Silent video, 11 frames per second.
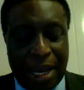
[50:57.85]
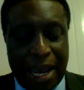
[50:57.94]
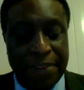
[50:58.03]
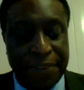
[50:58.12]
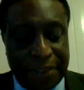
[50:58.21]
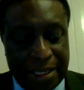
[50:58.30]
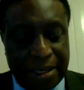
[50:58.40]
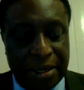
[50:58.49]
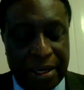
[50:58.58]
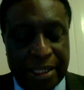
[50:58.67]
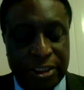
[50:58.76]
I think
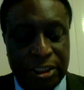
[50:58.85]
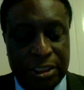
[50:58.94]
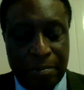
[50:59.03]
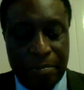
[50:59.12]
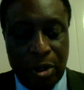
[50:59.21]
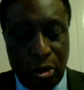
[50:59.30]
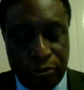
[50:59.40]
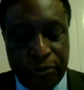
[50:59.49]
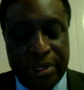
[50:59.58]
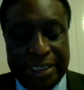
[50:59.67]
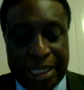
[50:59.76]
some countries